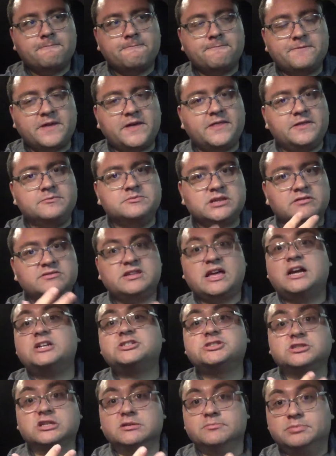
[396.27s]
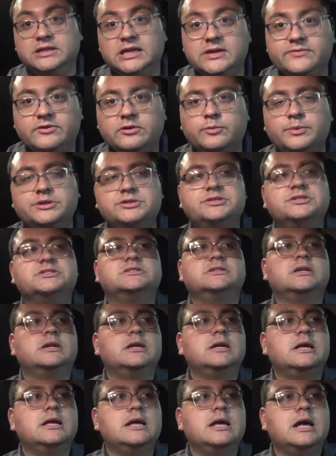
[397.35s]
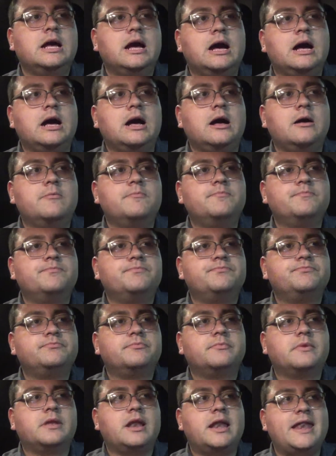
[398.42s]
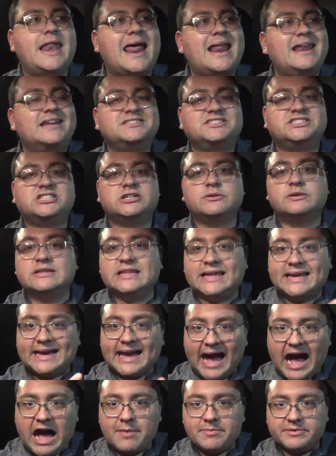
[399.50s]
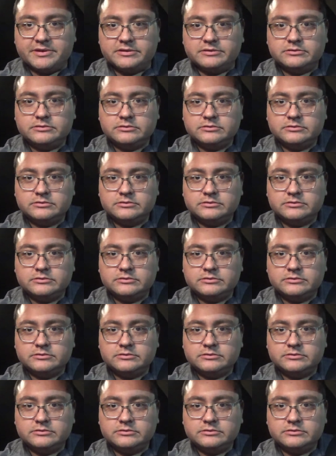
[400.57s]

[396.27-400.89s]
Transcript: they themselves actually believe it, which is not necessarily common